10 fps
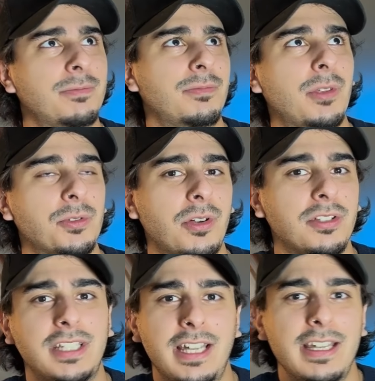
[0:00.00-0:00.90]
those are all
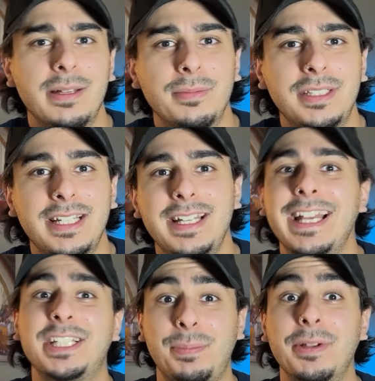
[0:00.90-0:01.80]
synonyms,
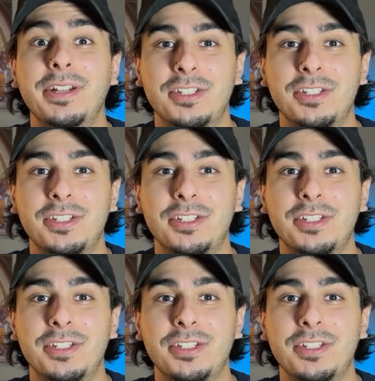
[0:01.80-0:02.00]
experience